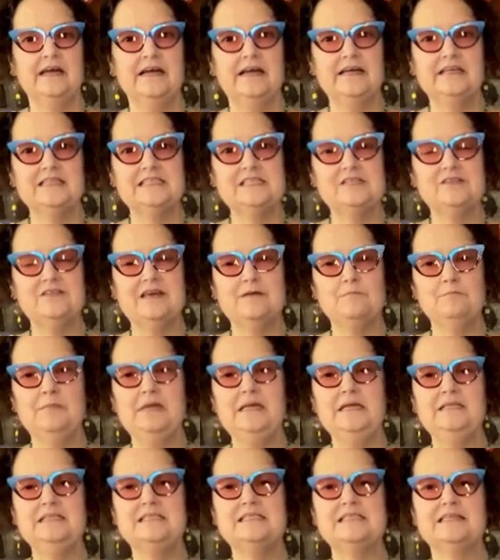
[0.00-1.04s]
And so that
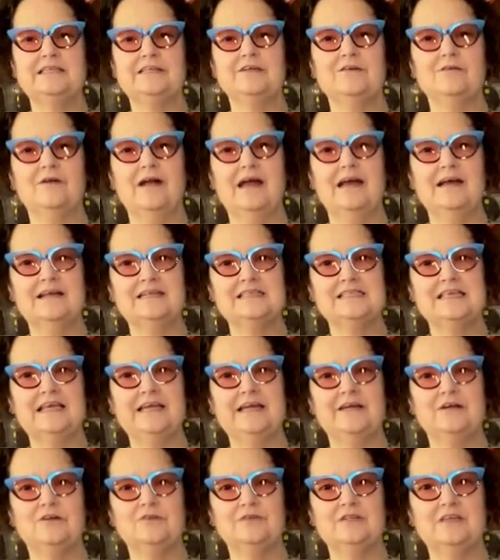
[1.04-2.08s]
means that your
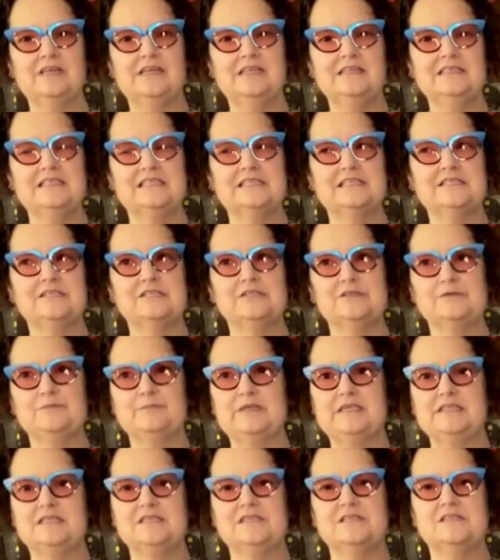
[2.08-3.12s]
exhale needs to
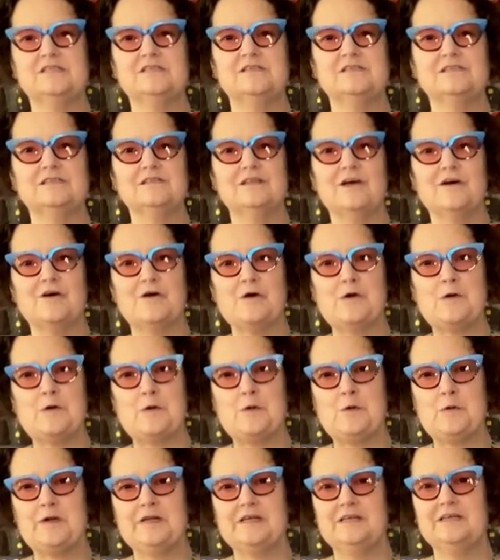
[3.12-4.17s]
be
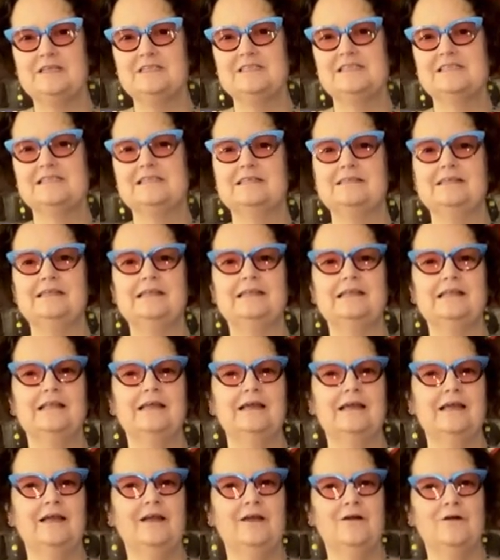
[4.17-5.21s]
slow. It needs to
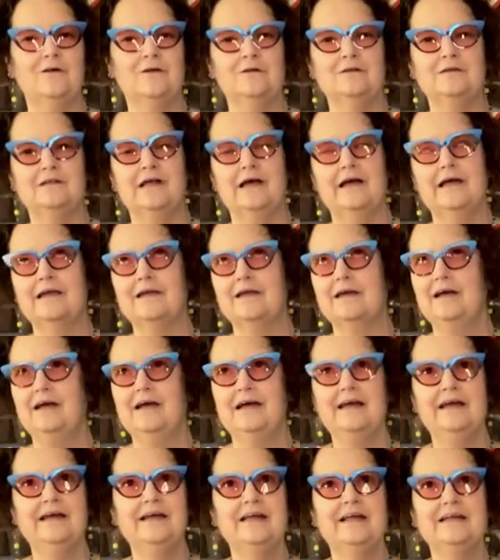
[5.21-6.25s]
linger like
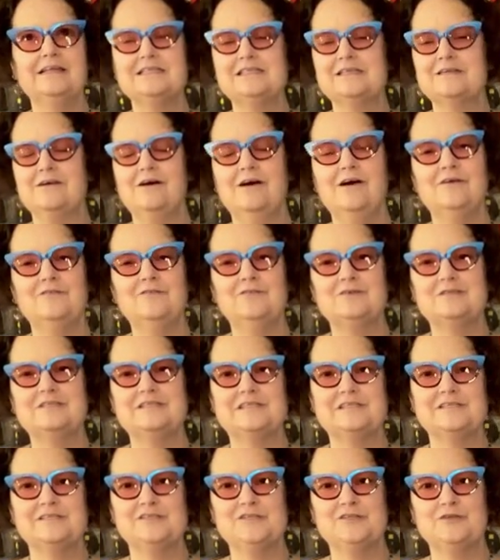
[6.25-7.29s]
it's a
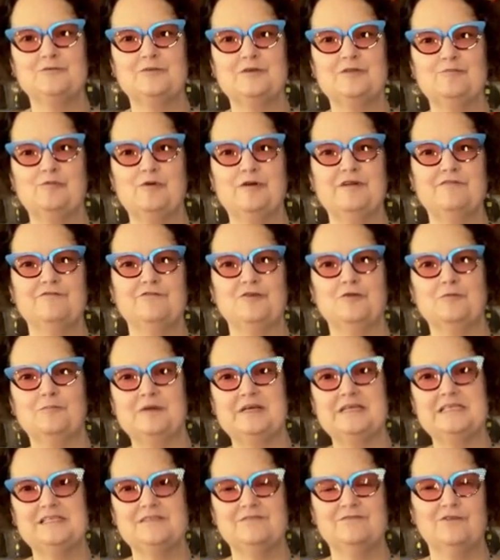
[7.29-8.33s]
conversation with one of your
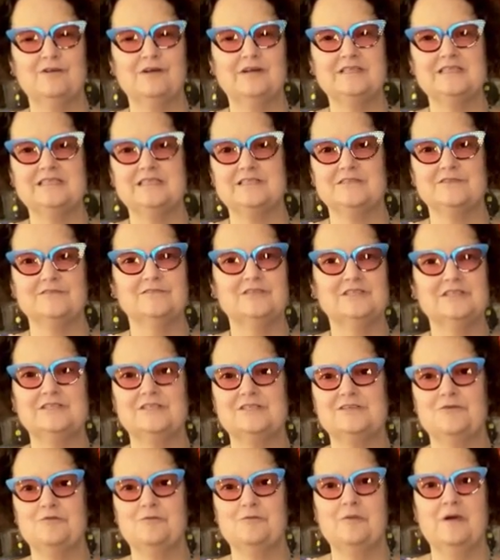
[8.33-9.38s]
best friends that you just
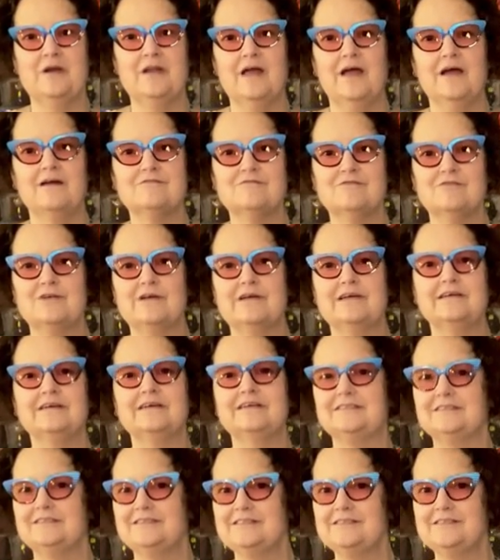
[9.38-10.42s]
don't want to ever
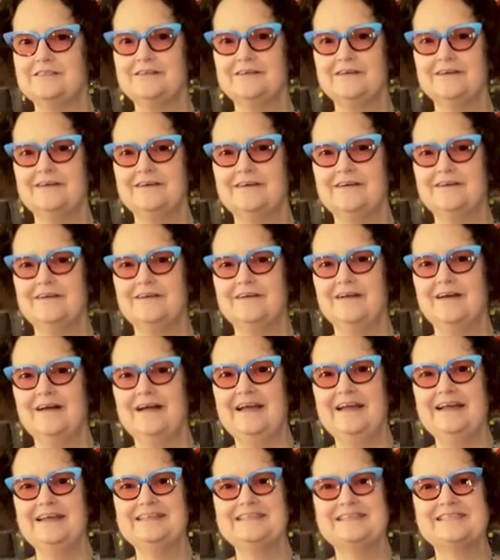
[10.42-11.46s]
end.
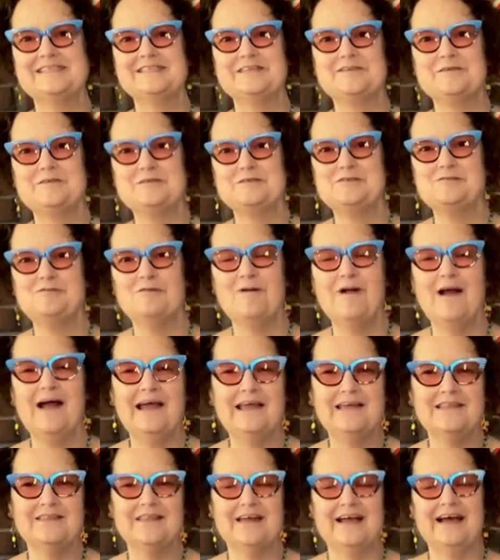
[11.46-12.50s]
Right? So
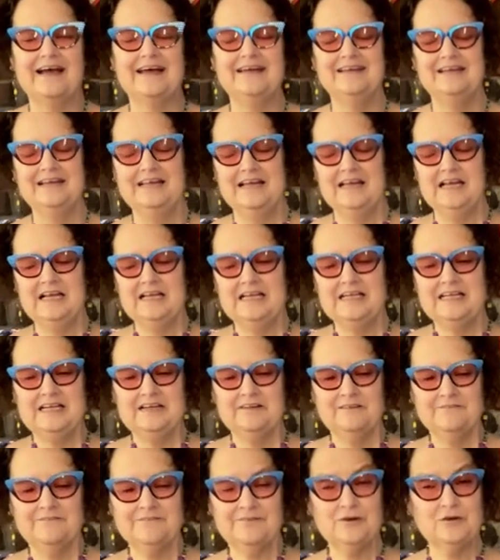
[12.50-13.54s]
try that.
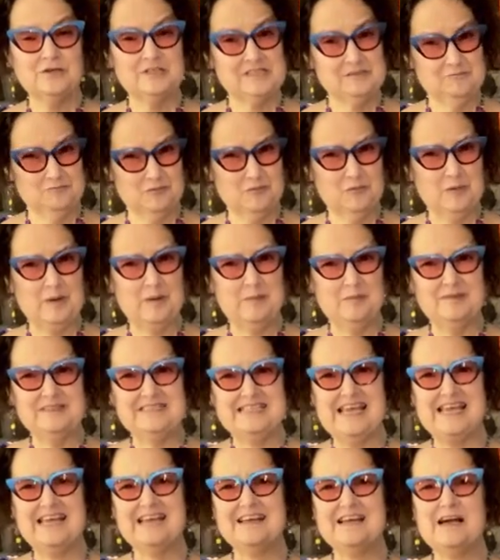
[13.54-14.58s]
First,
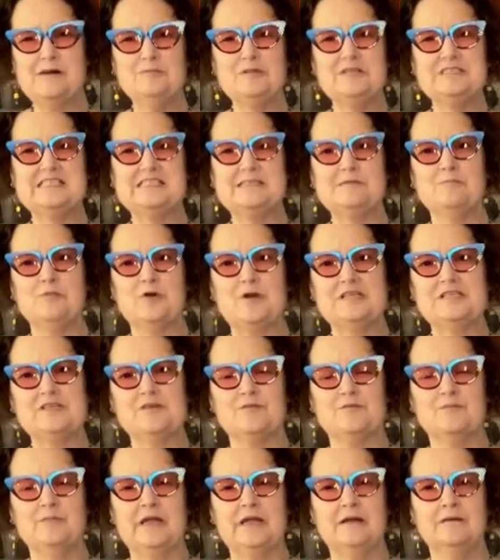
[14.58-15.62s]
take a couple of deep breaths
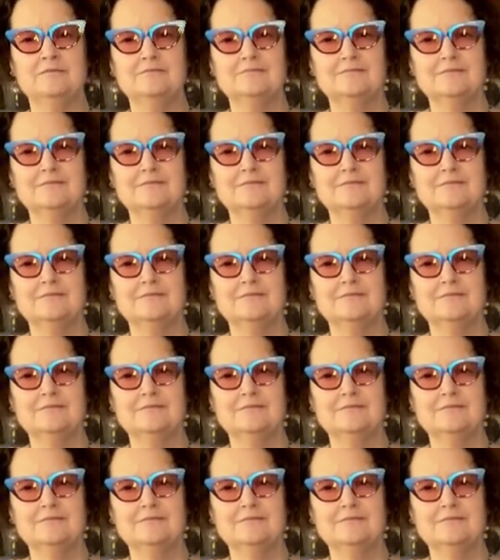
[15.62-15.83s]
with me.